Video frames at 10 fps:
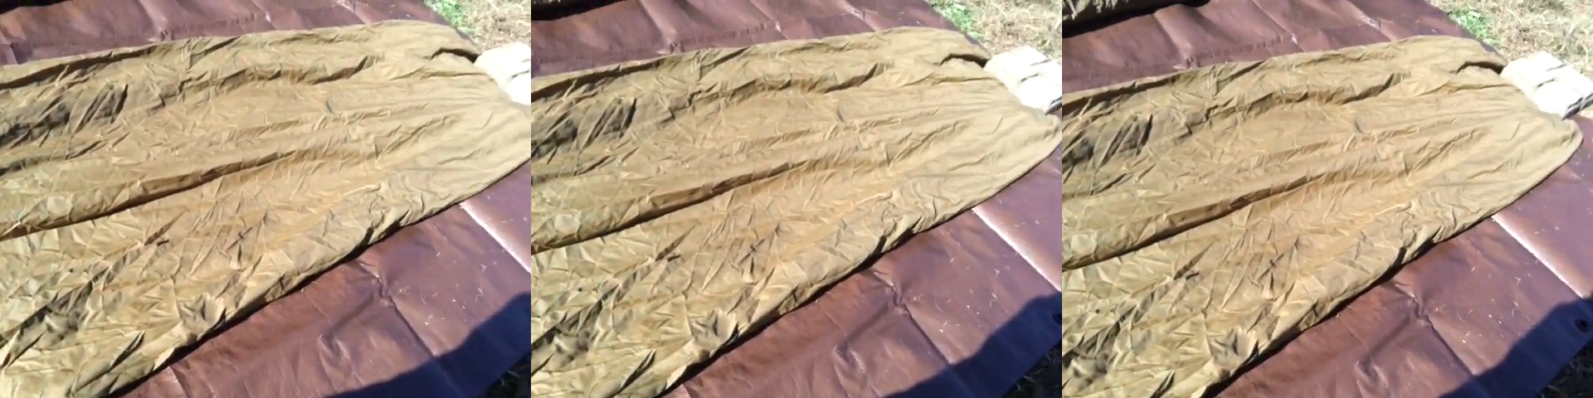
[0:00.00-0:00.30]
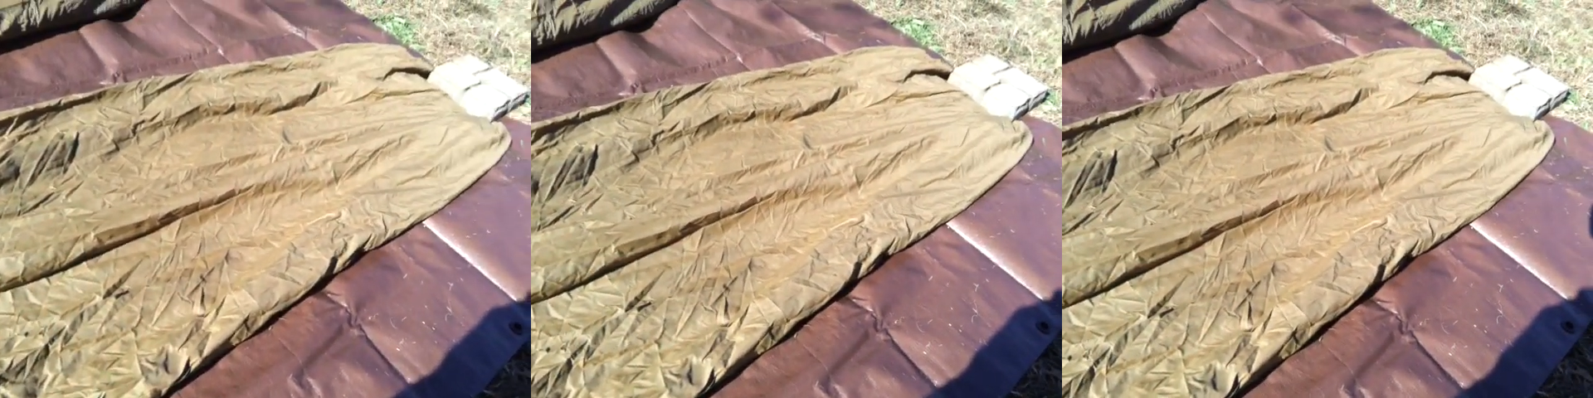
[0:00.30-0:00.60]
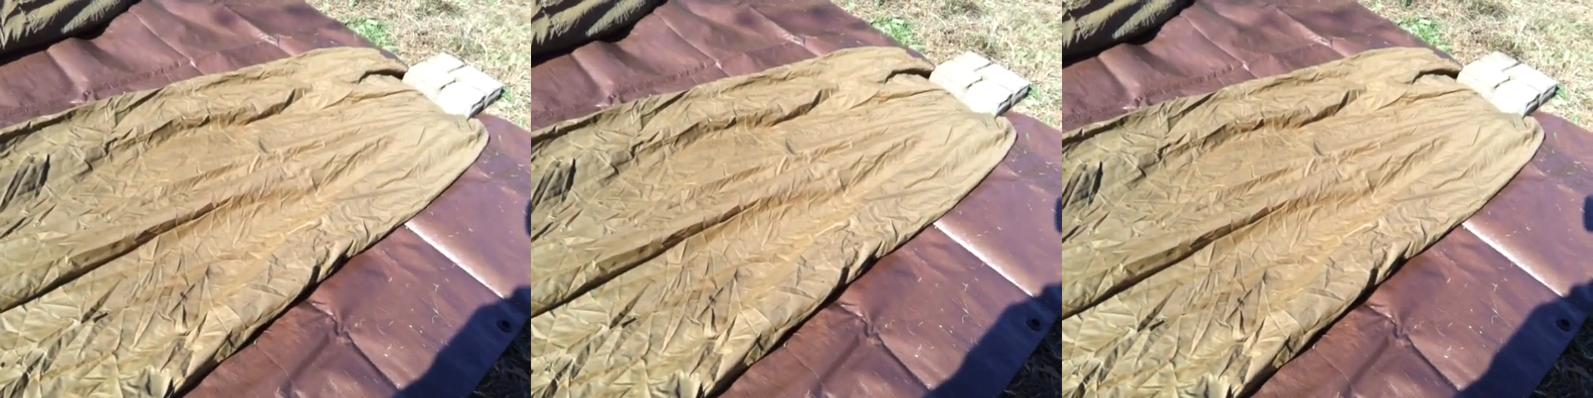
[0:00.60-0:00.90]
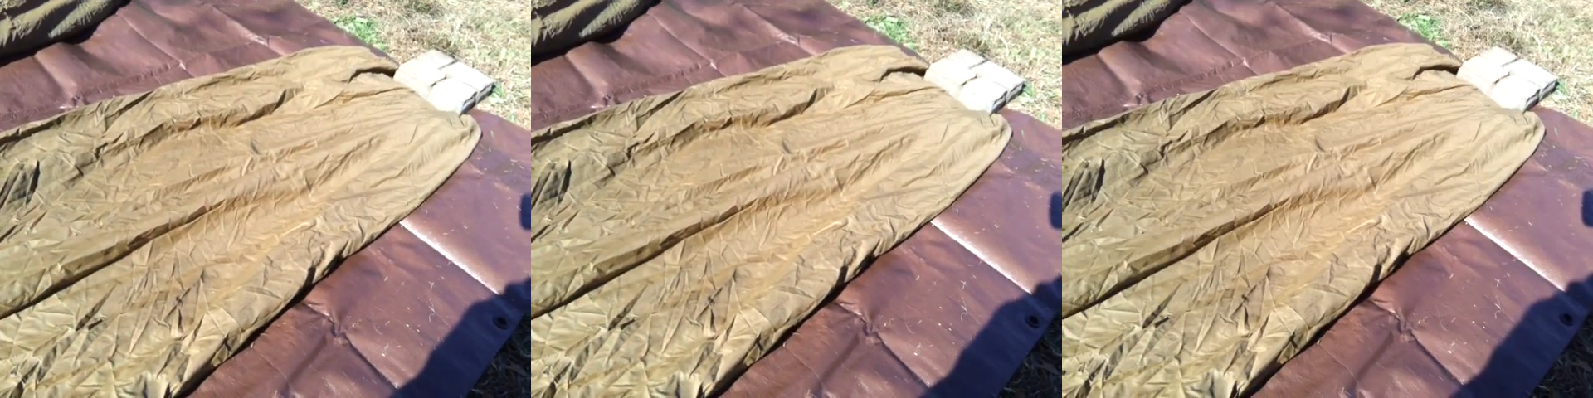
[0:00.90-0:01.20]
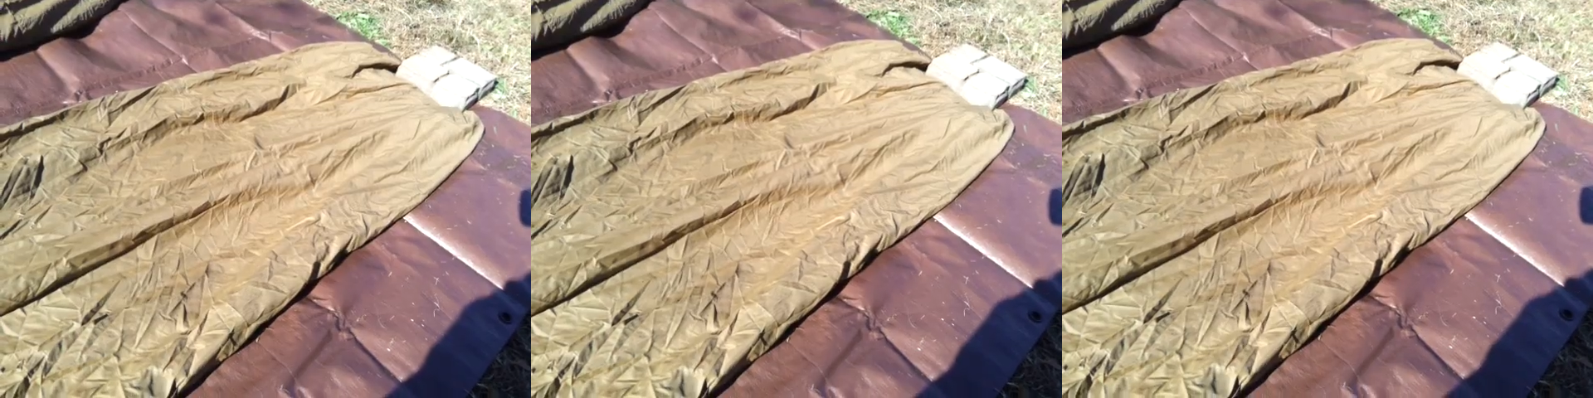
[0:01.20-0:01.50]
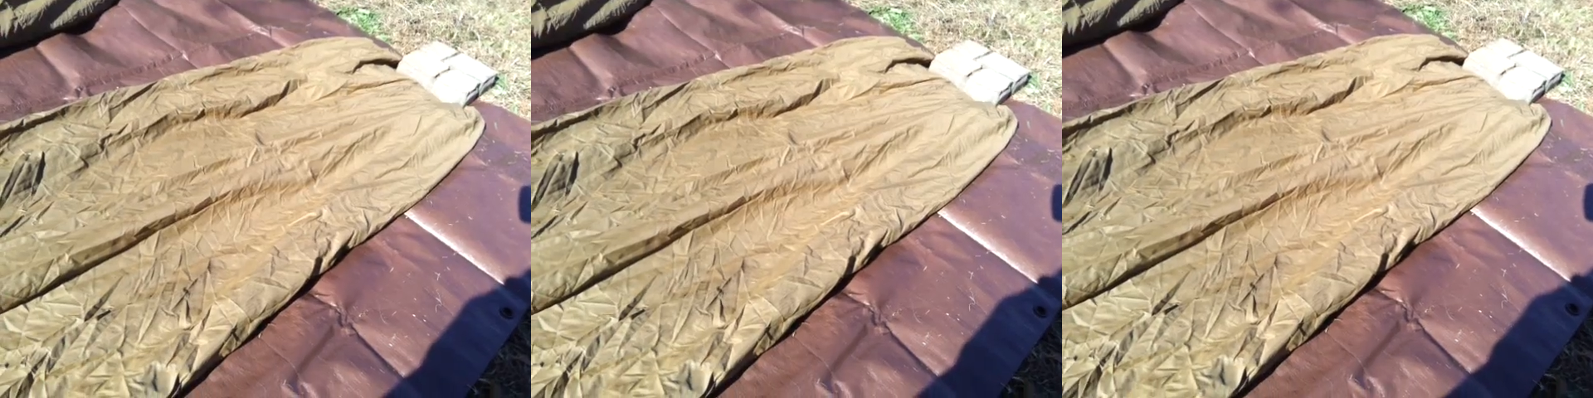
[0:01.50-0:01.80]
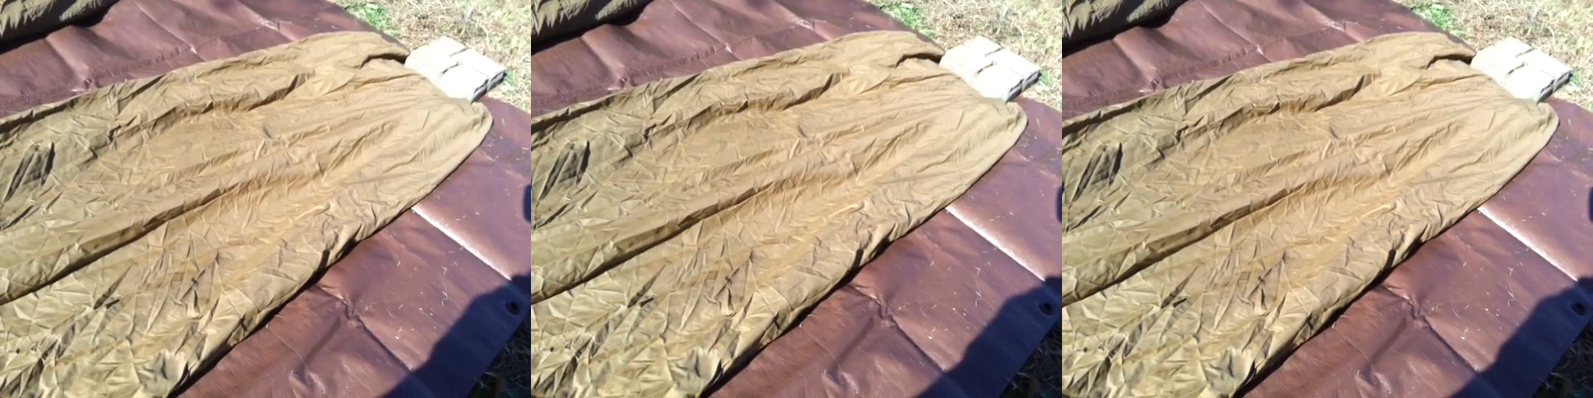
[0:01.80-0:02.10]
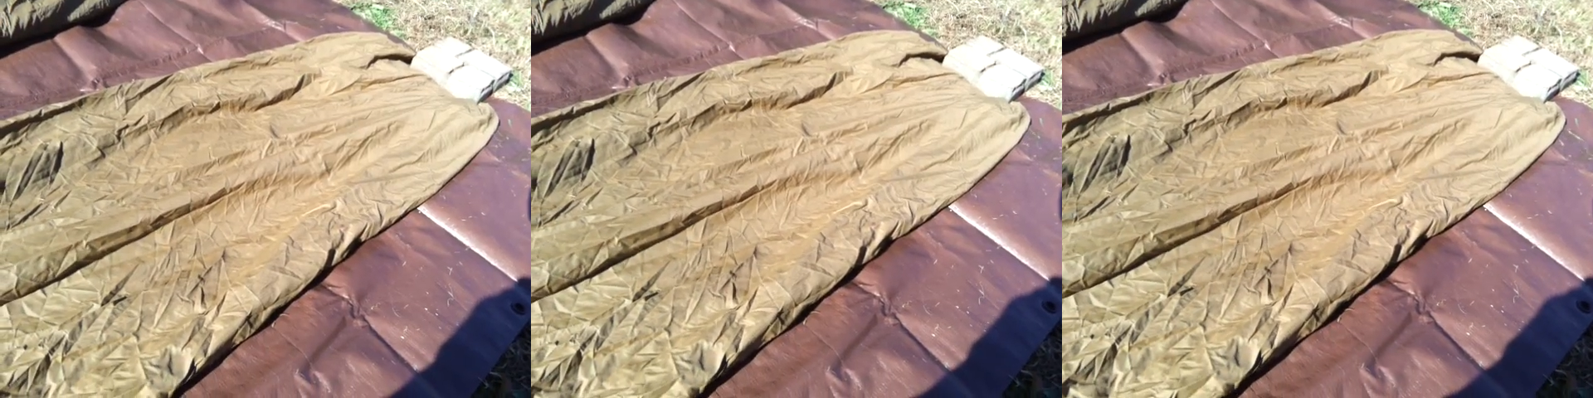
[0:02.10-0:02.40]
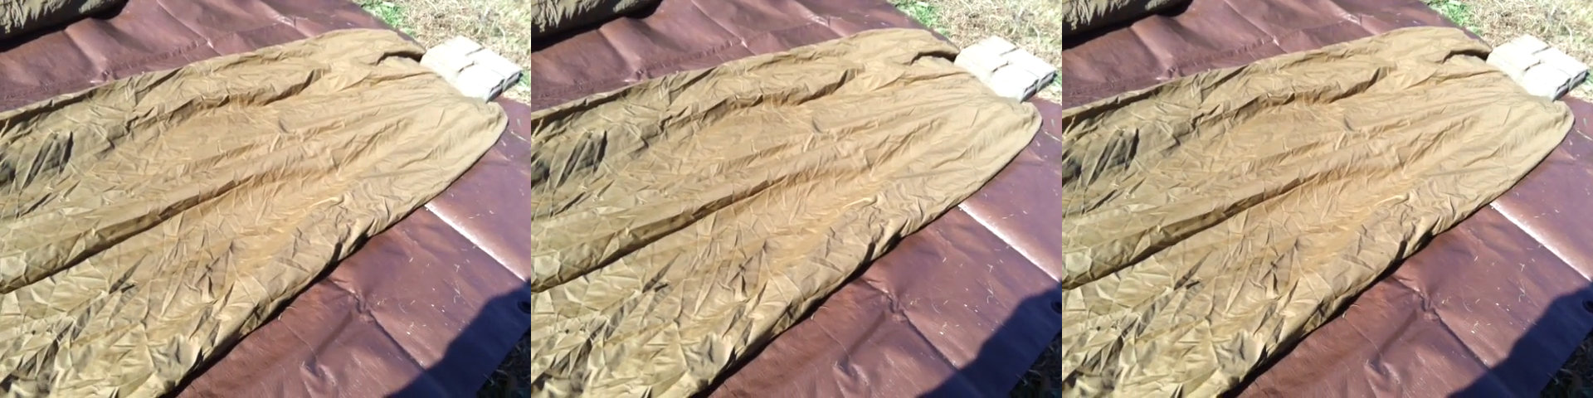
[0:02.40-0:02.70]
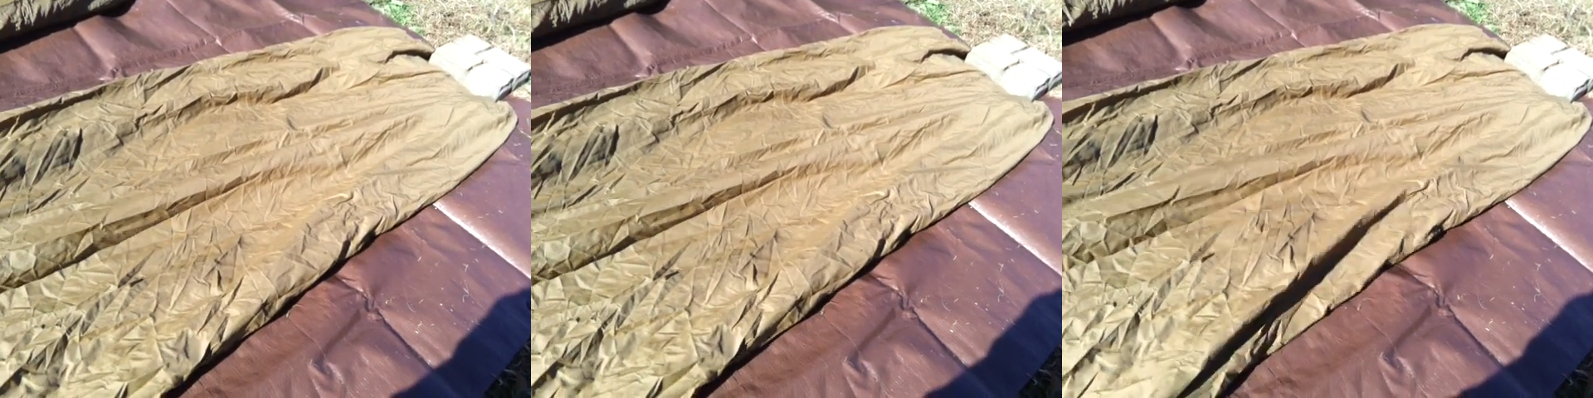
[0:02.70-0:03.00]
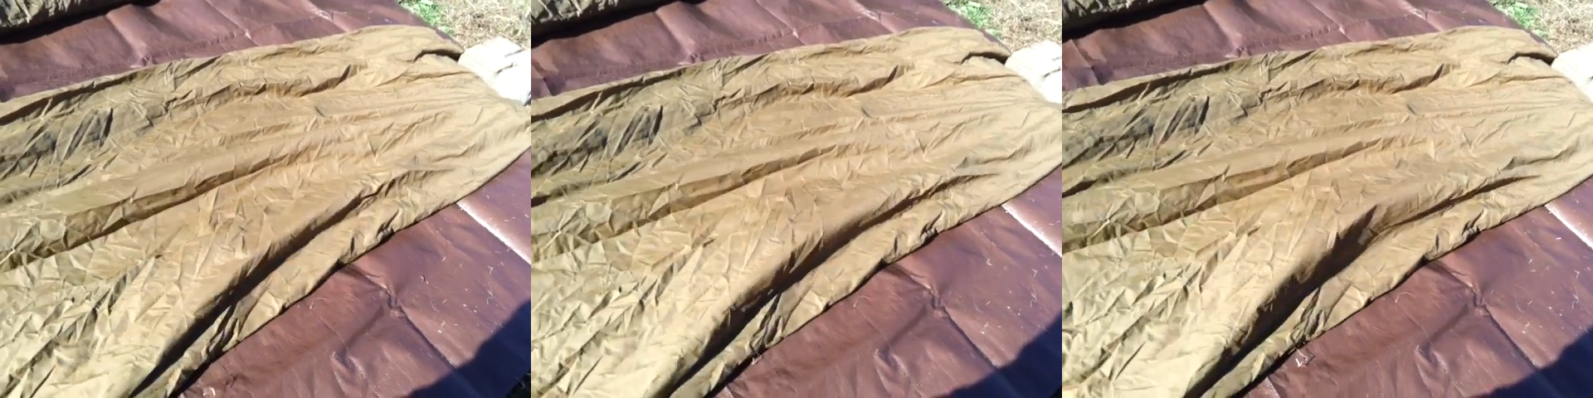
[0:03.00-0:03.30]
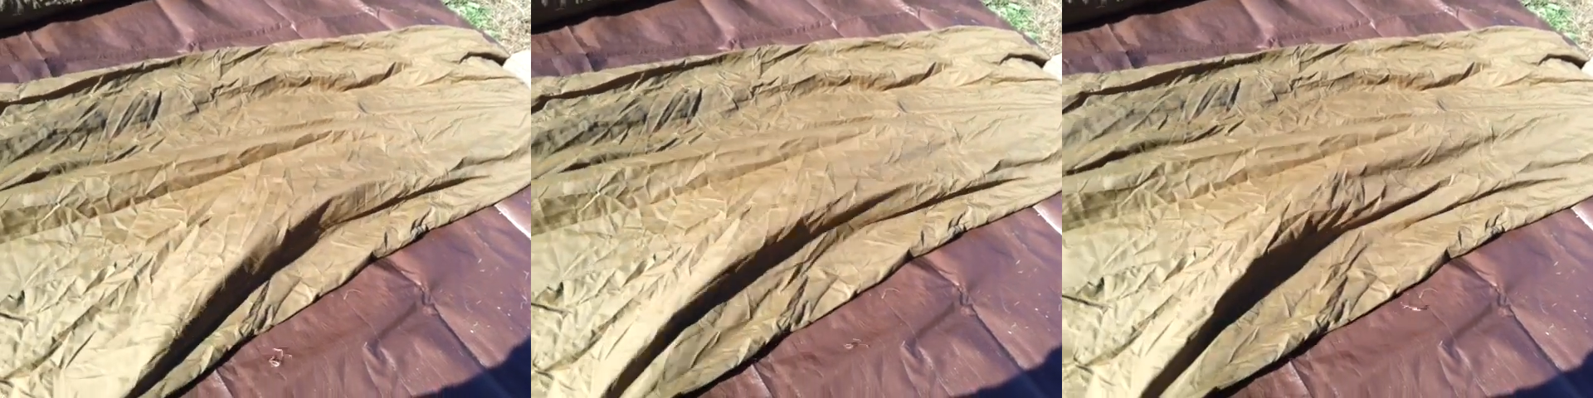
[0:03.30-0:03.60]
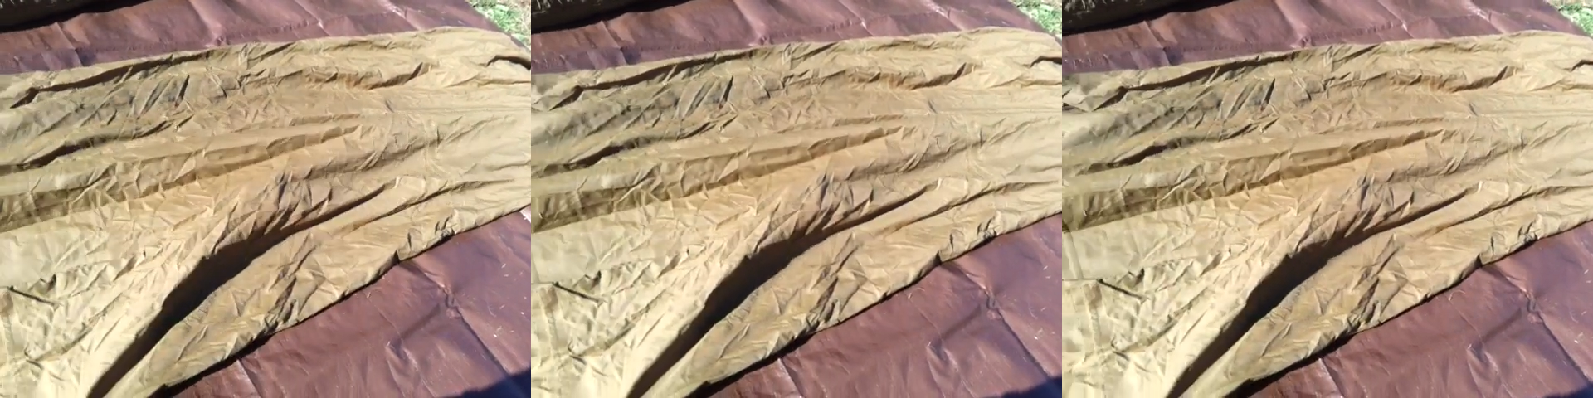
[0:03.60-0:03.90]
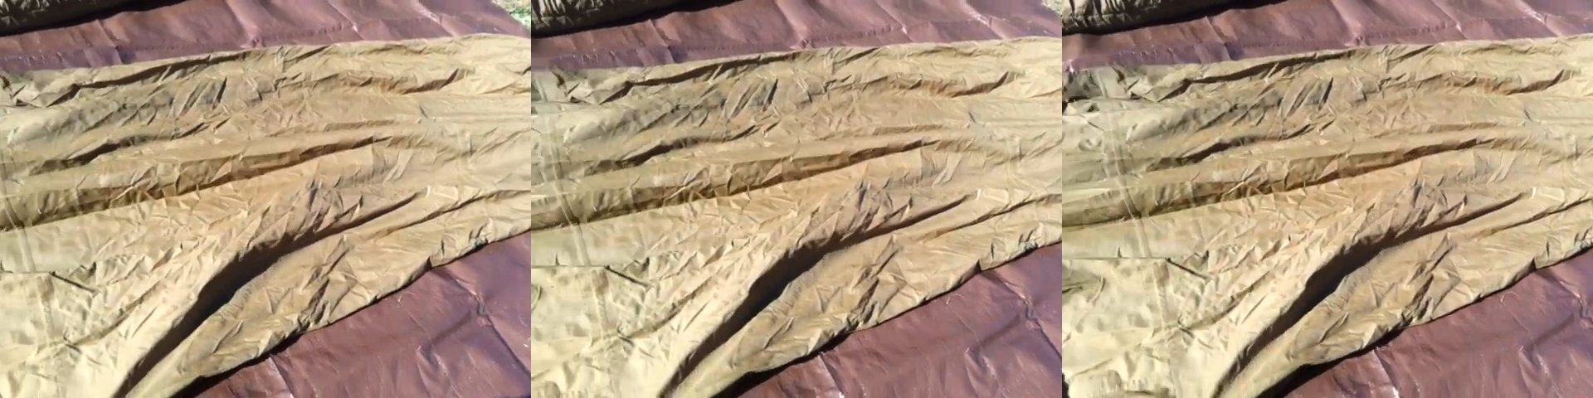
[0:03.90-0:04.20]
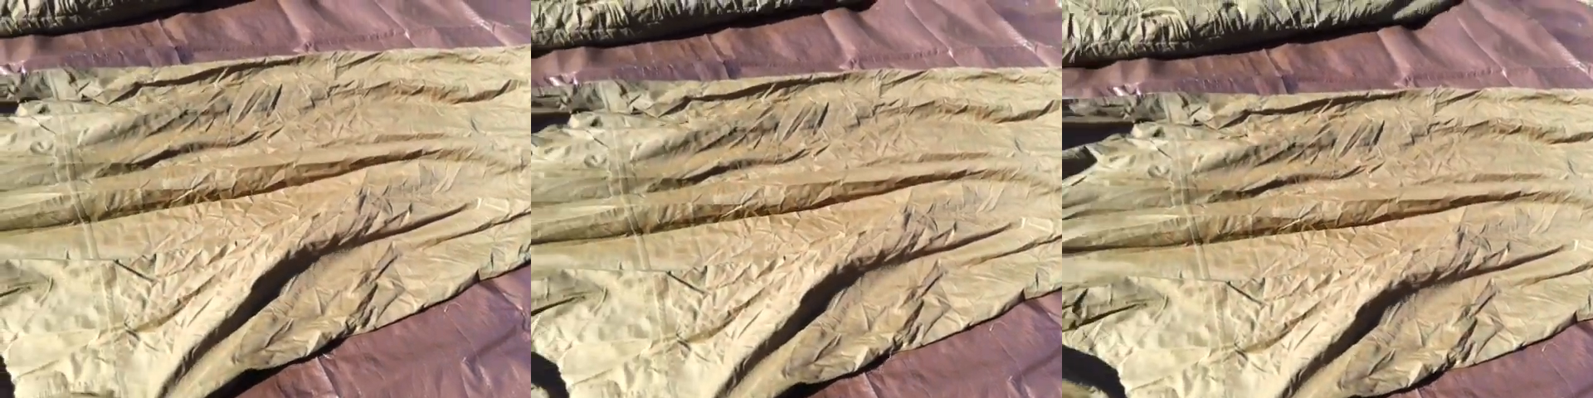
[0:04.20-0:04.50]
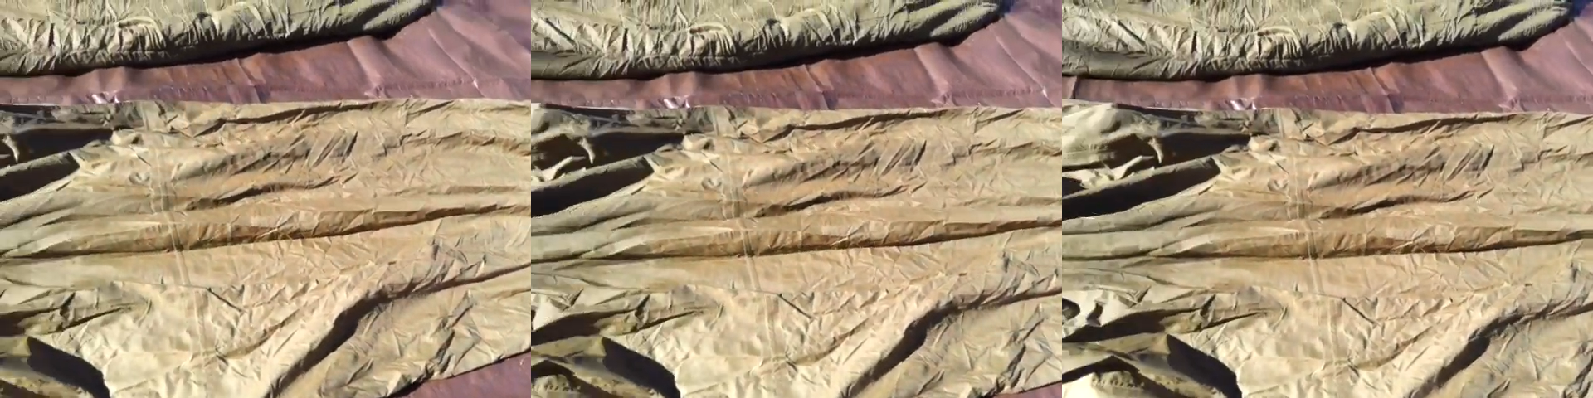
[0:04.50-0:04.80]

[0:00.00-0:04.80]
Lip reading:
[unreadable: no face in view]